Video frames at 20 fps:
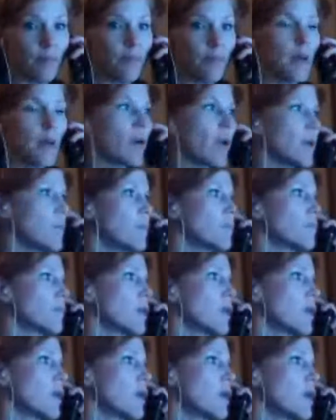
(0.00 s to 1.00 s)
Okay.
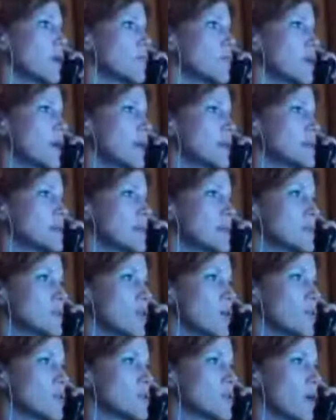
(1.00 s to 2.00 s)
The United States
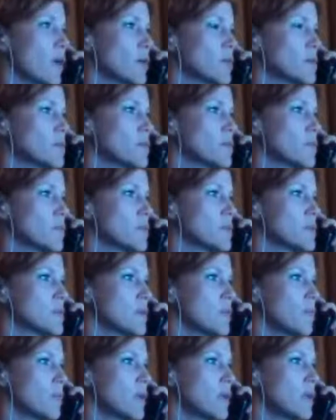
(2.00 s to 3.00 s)
Coast Guard assumes the
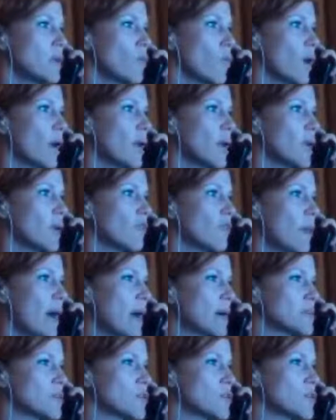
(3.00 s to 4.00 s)
mean weight of
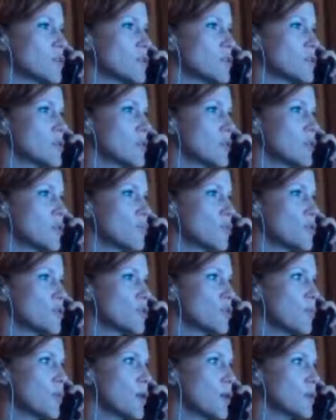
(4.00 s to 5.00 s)
passengers in commercial
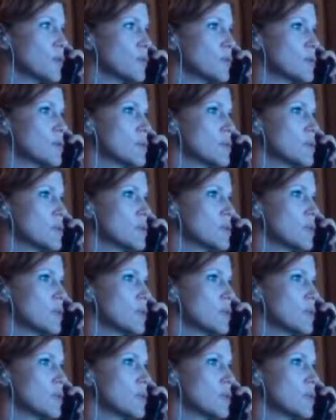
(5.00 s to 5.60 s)
boats